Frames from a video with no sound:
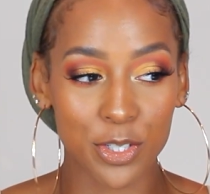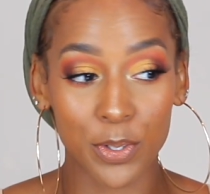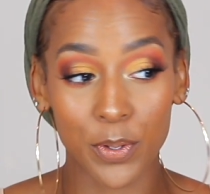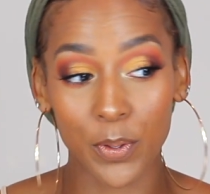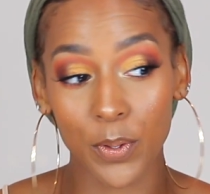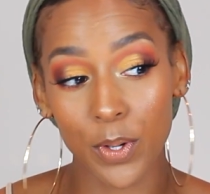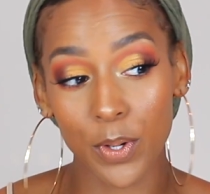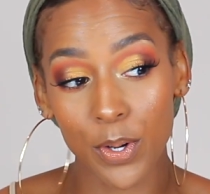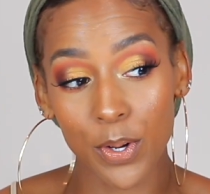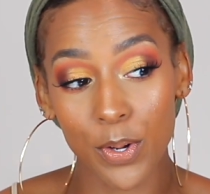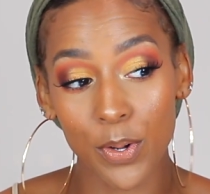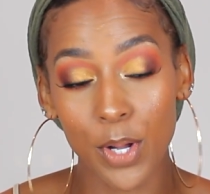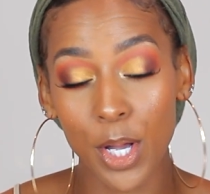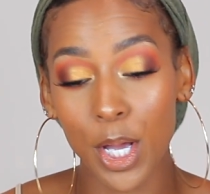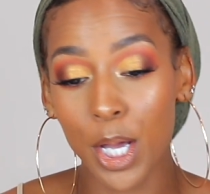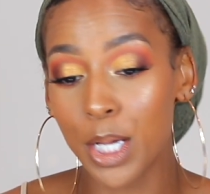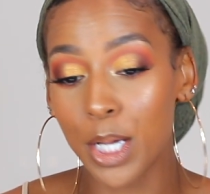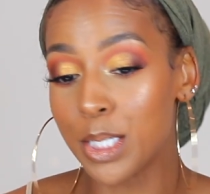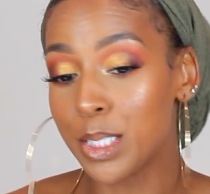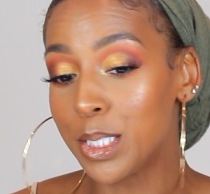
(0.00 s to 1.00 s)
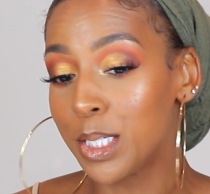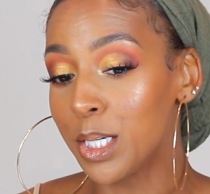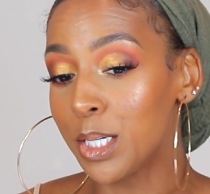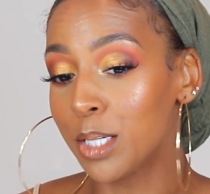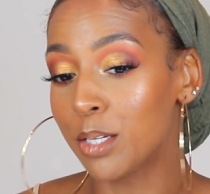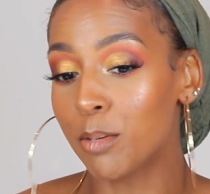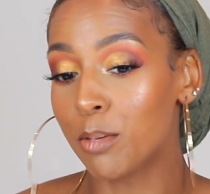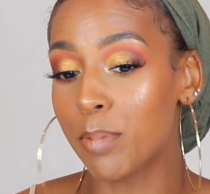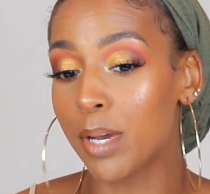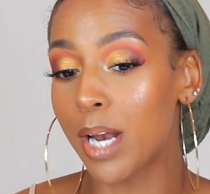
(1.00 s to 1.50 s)
Your girl did a
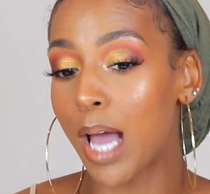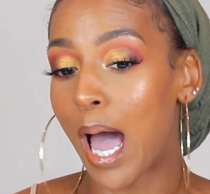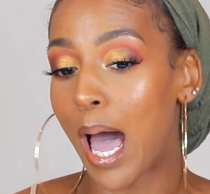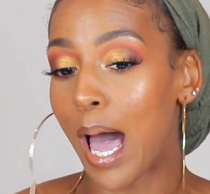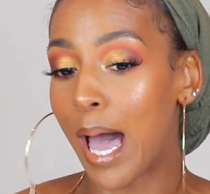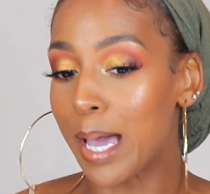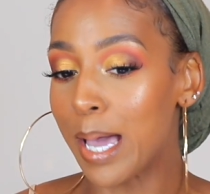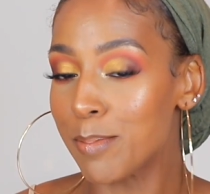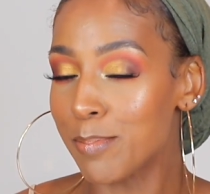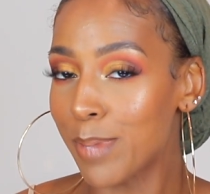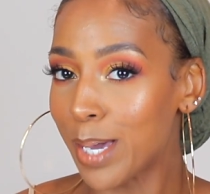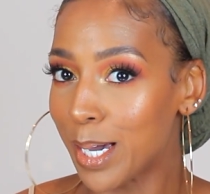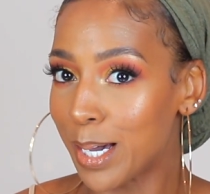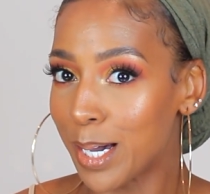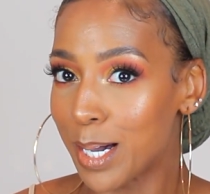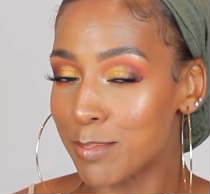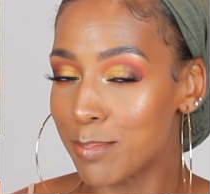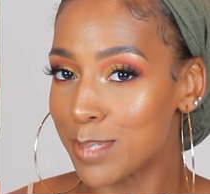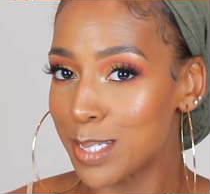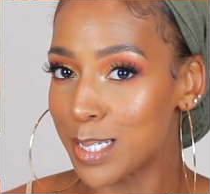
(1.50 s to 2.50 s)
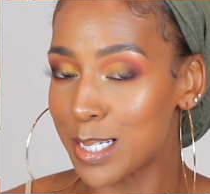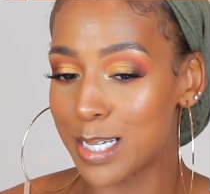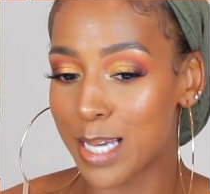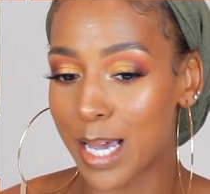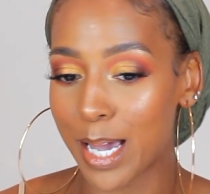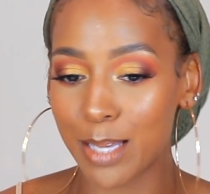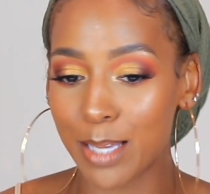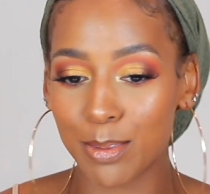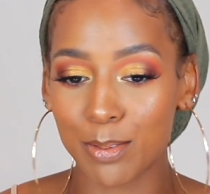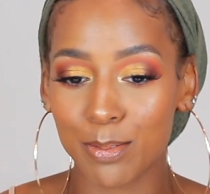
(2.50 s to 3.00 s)
little bit of eye makeup
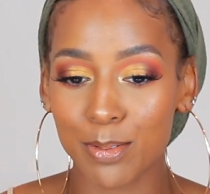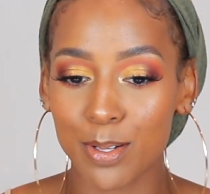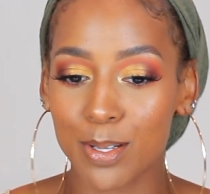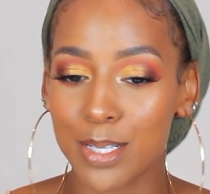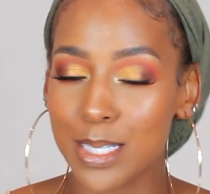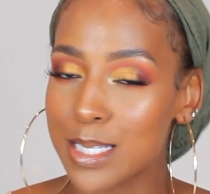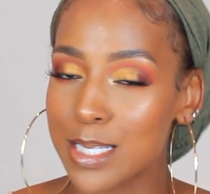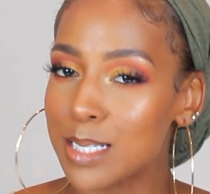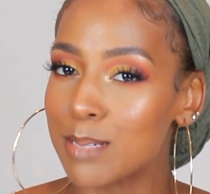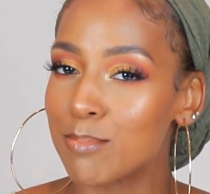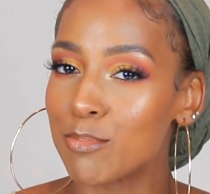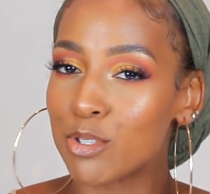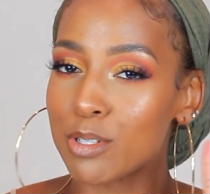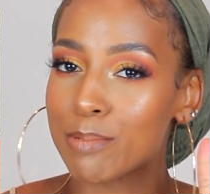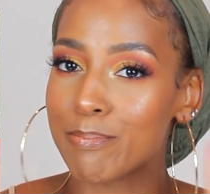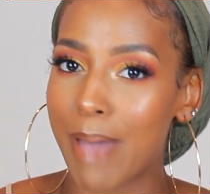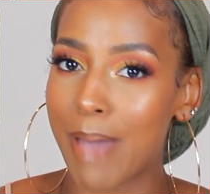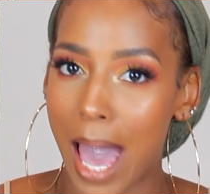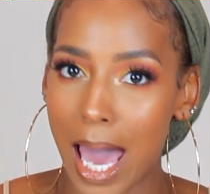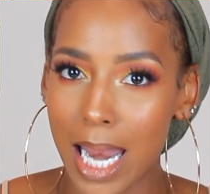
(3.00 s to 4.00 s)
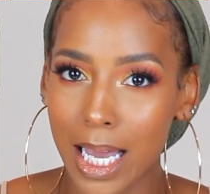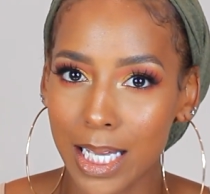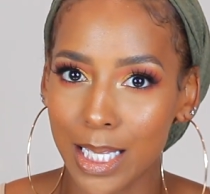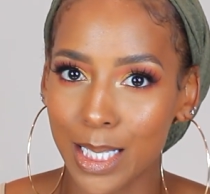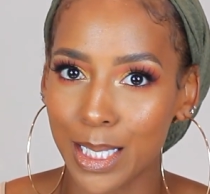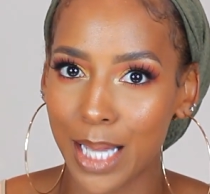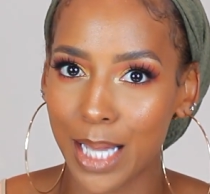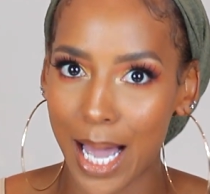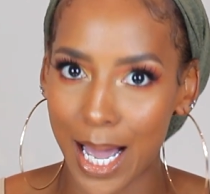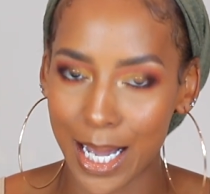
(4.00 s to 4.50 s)
today, threw on some
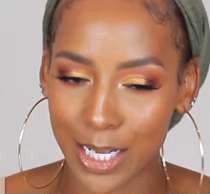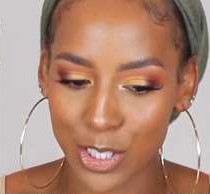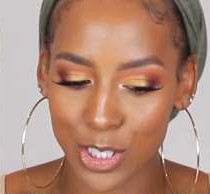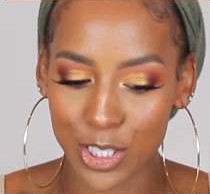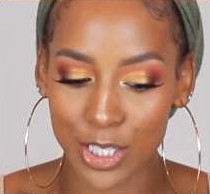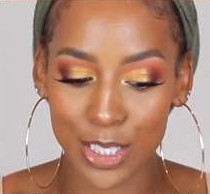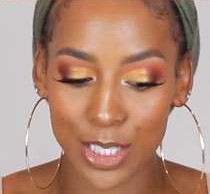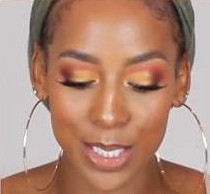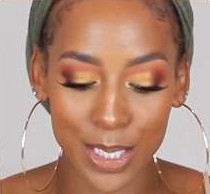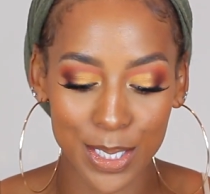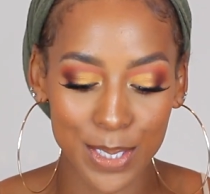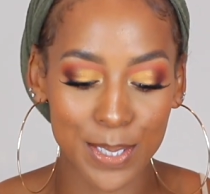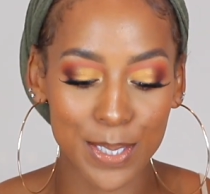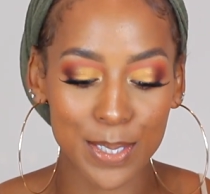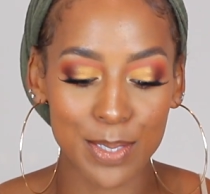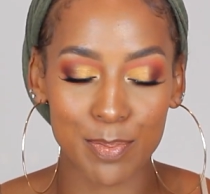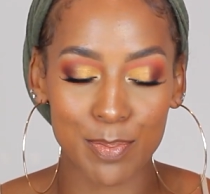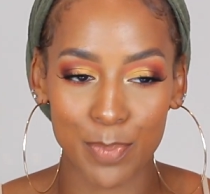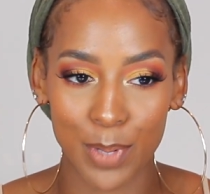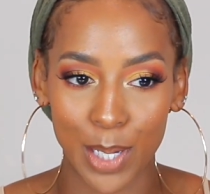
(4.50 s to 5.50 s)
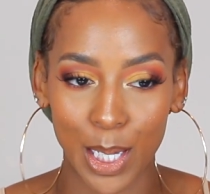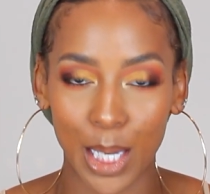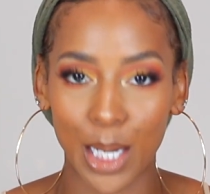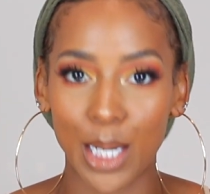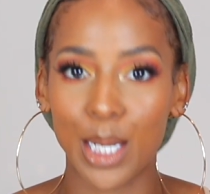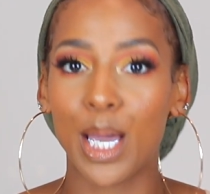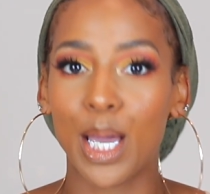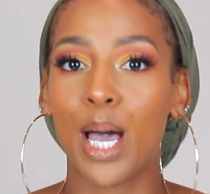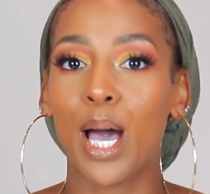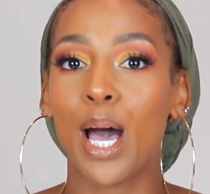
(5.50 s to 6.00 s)
dramatic lashes because it's
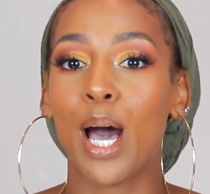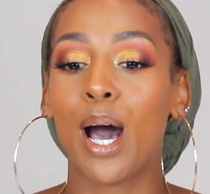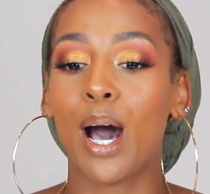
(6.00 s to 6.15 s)
been